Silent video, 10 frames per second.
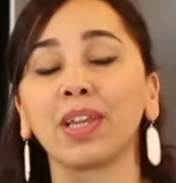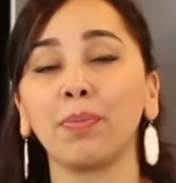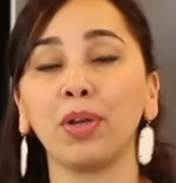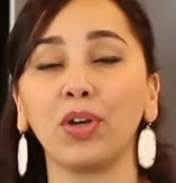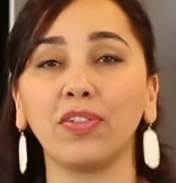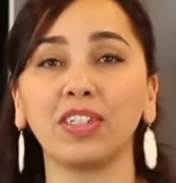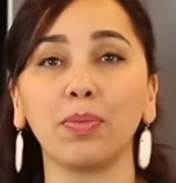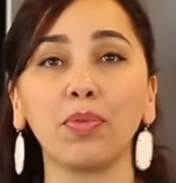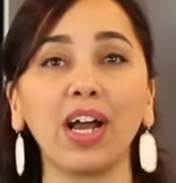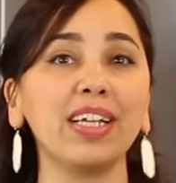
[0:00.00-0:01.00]
Put it over
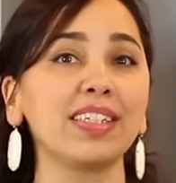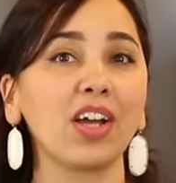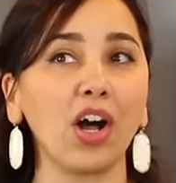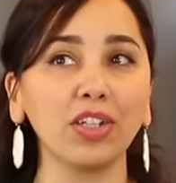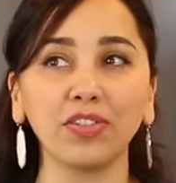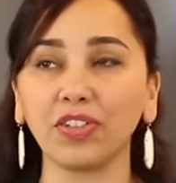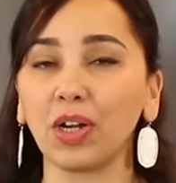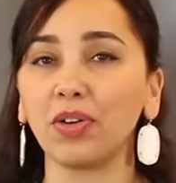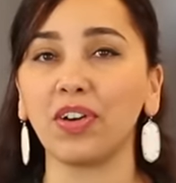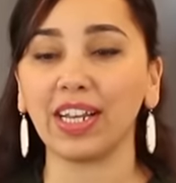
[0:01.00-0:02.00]
some rice,
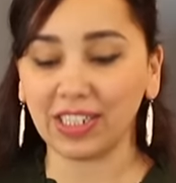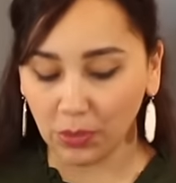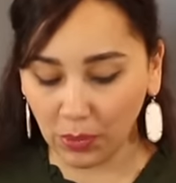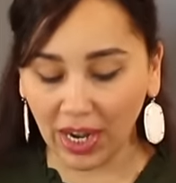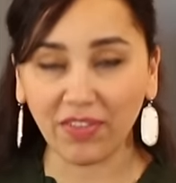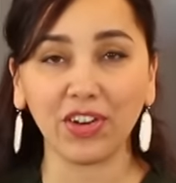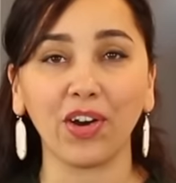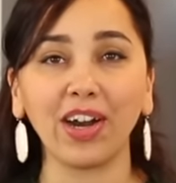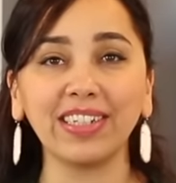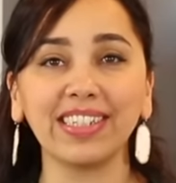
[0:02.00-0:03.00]
cauliflower rice, whatever your
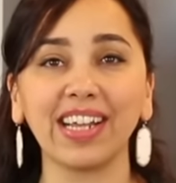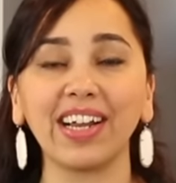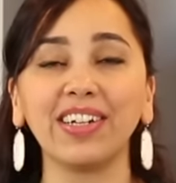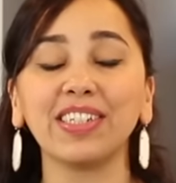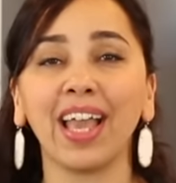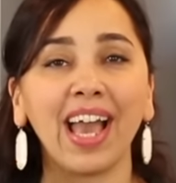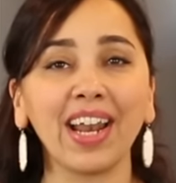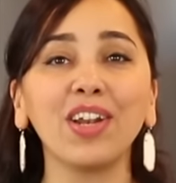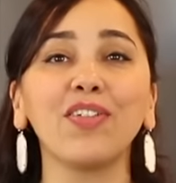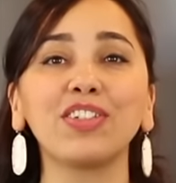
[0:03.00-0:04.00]
heart desires. Head
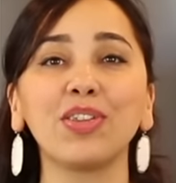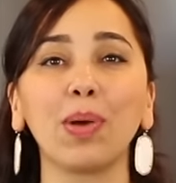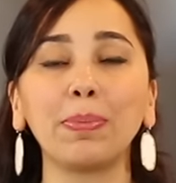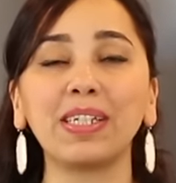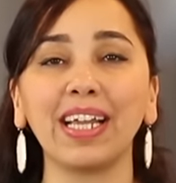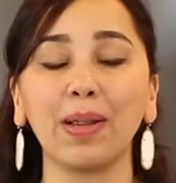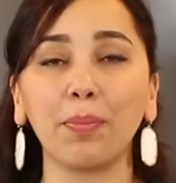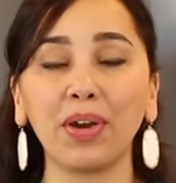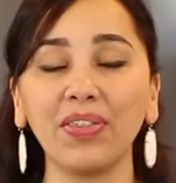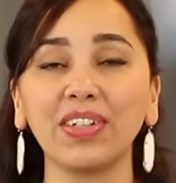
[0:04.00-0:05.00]
on over to the website and
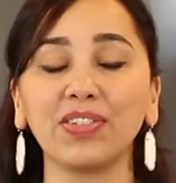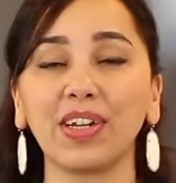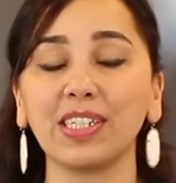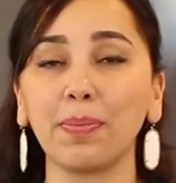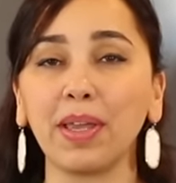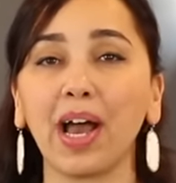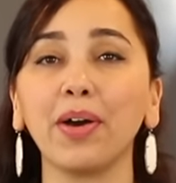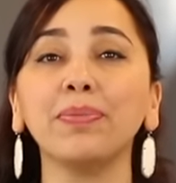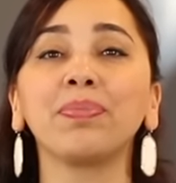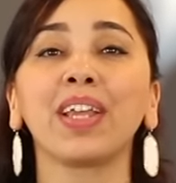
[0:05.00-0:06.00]
print this recipe
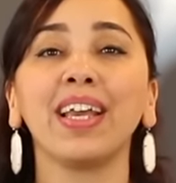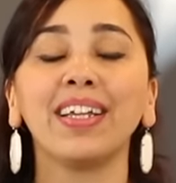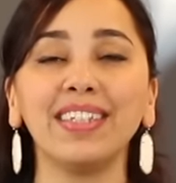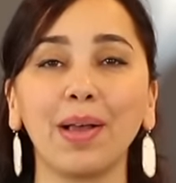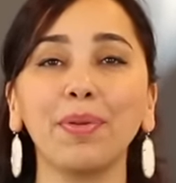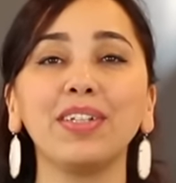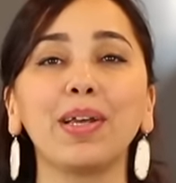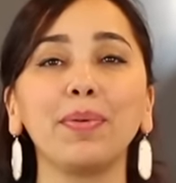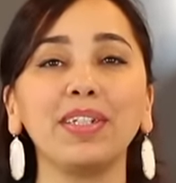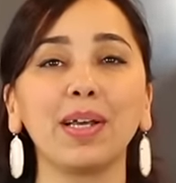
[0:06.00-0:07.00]
out,
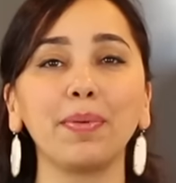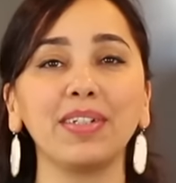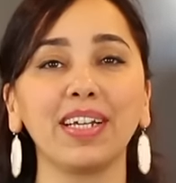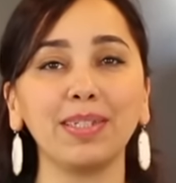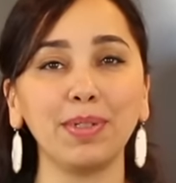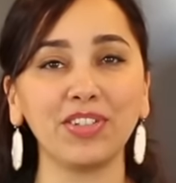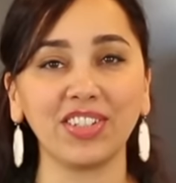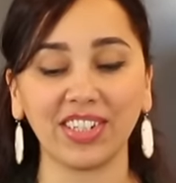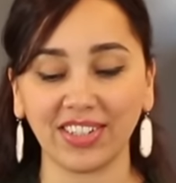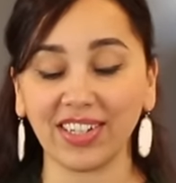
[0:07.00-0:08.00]

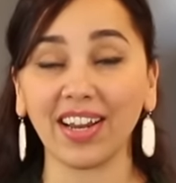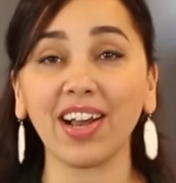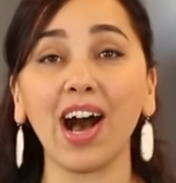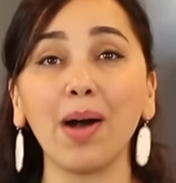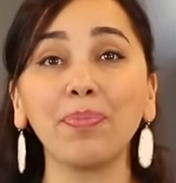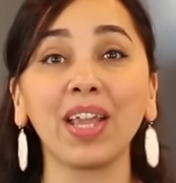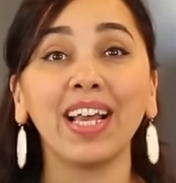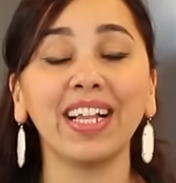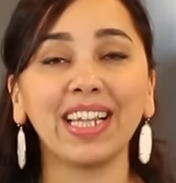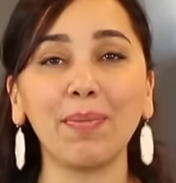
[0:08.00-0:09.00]
www.dimitrasdishes.com.
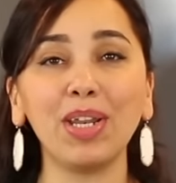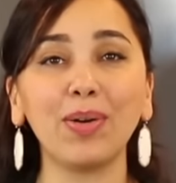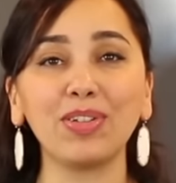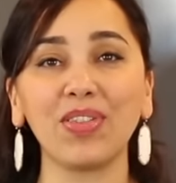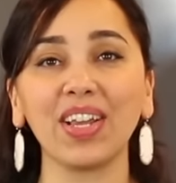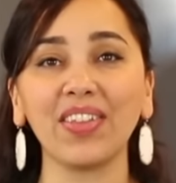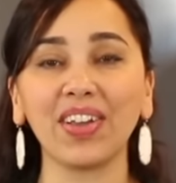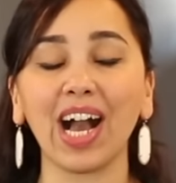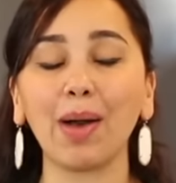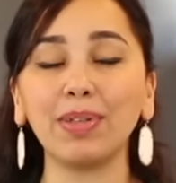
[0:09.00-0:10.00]
Let me know what you think in
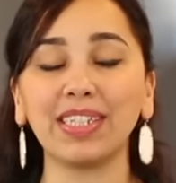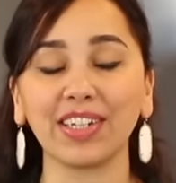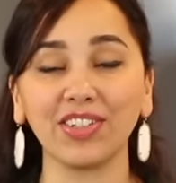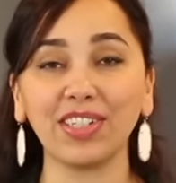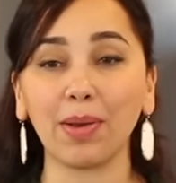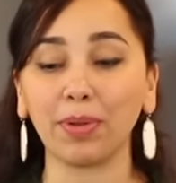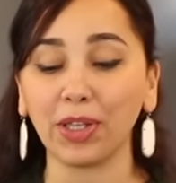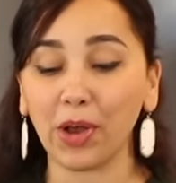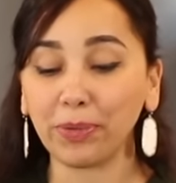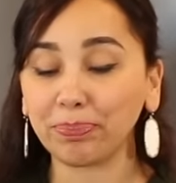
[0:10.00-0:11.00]
the comment section down
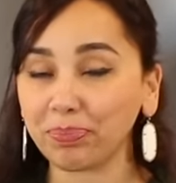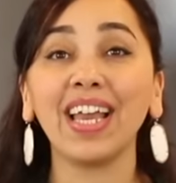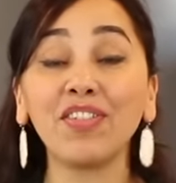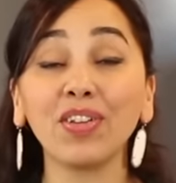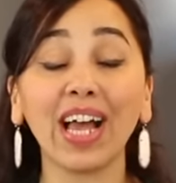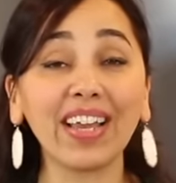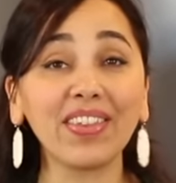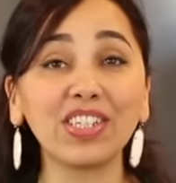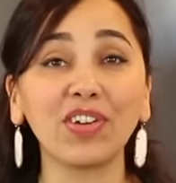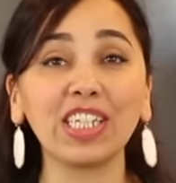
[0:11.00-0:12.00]
below. If you like
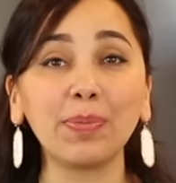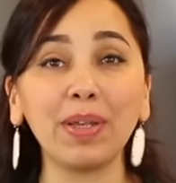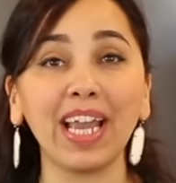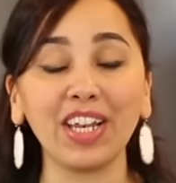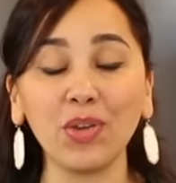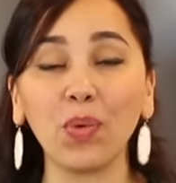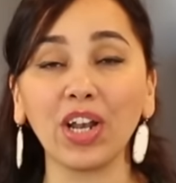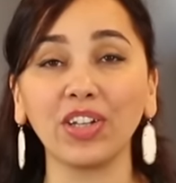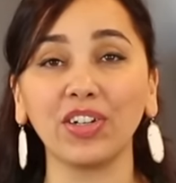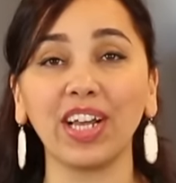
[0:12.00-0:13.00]
this recipe and you
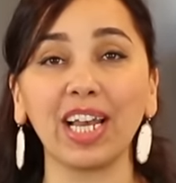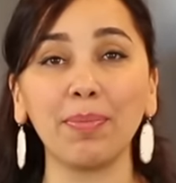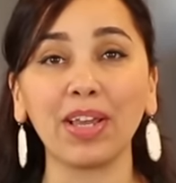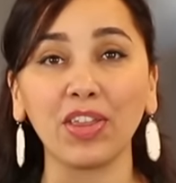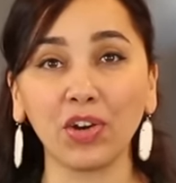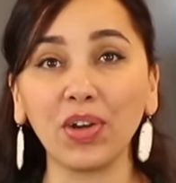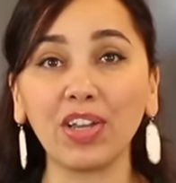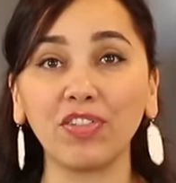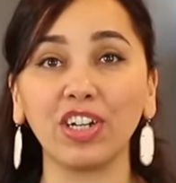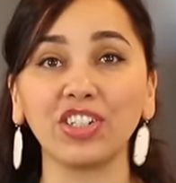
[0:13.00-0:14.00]
want to learn how to make the
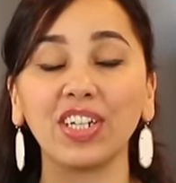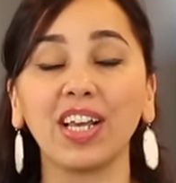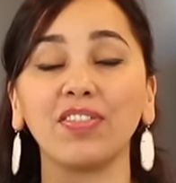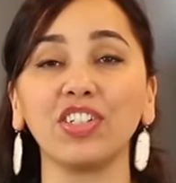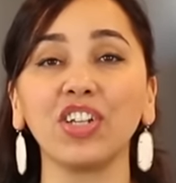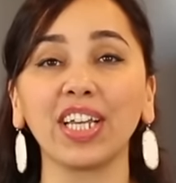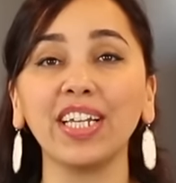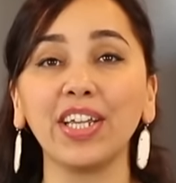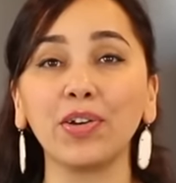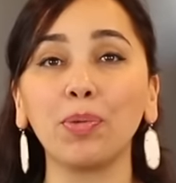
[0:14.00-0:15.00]
Greek version of a
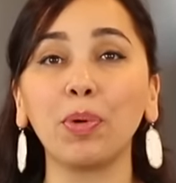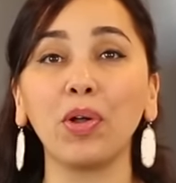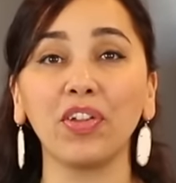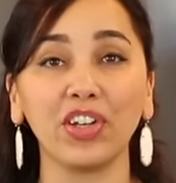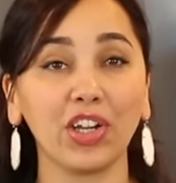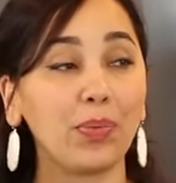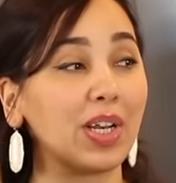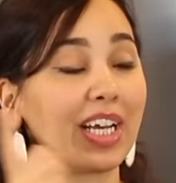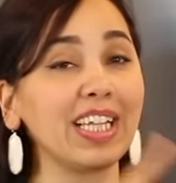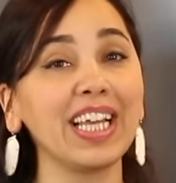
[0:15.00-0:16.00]
chicken gyro bowl, then you're going to
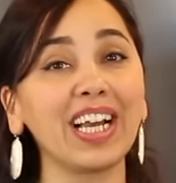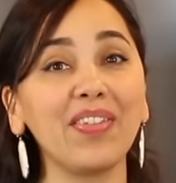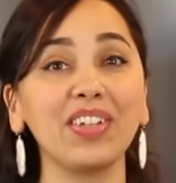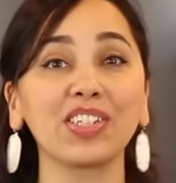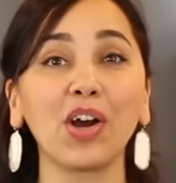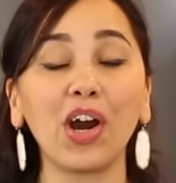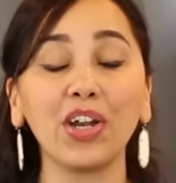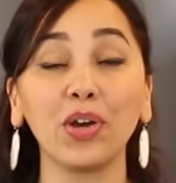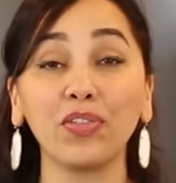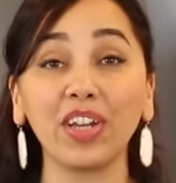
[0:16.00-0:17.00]
want to click on this
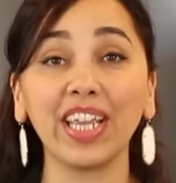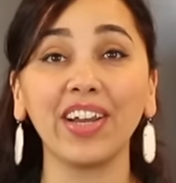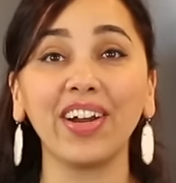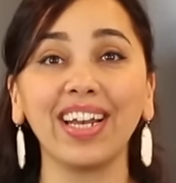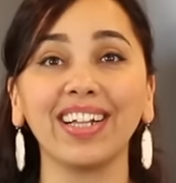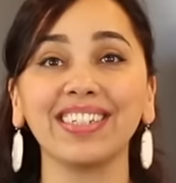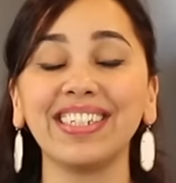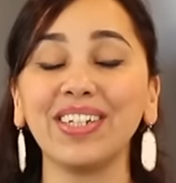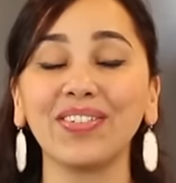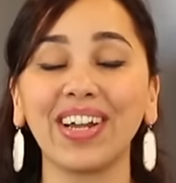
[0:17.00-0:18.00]
card over here, and I'll
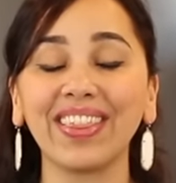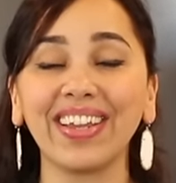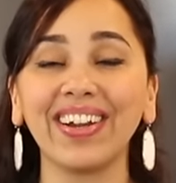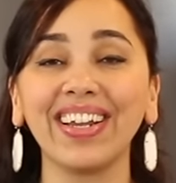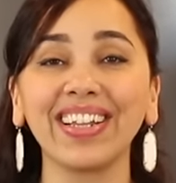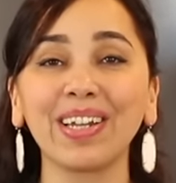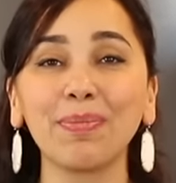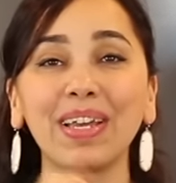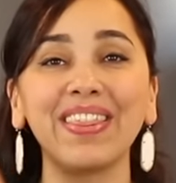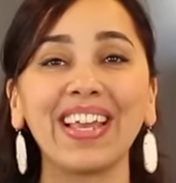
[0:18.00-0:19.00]
see you right there in a little
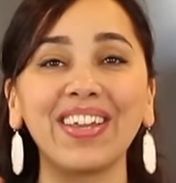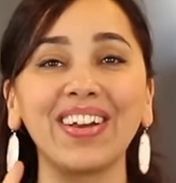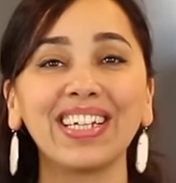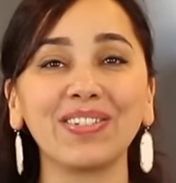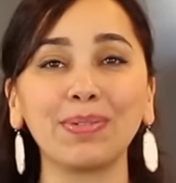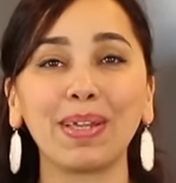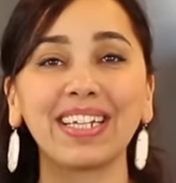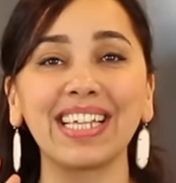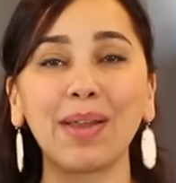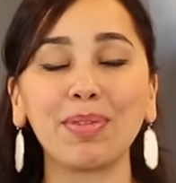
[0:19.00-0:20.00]
bit. Thank you guys for
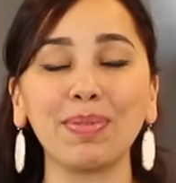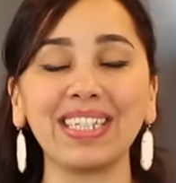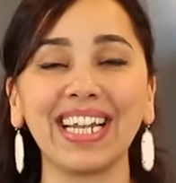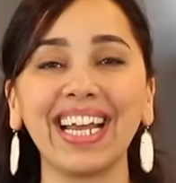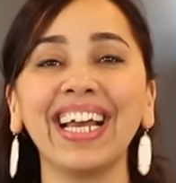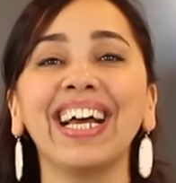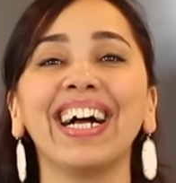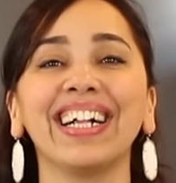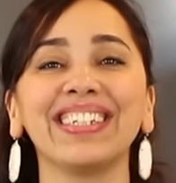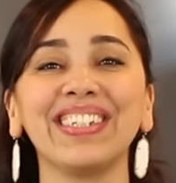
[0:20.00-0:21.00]
spending time with me today.
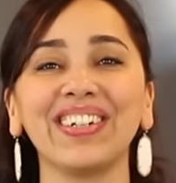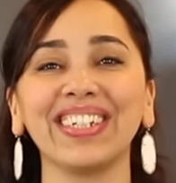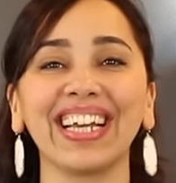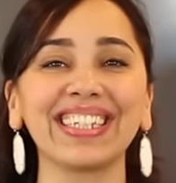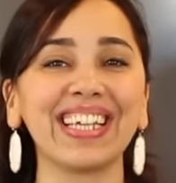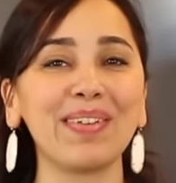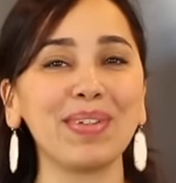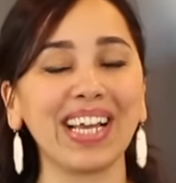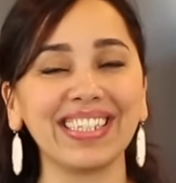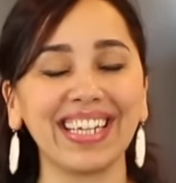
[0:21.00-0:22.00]
I'll see you all next time.
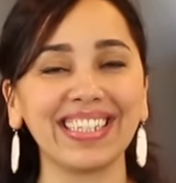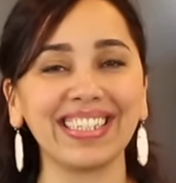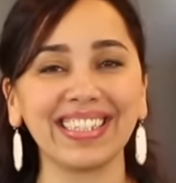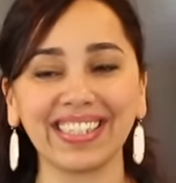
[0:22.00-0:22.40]
Yes, us.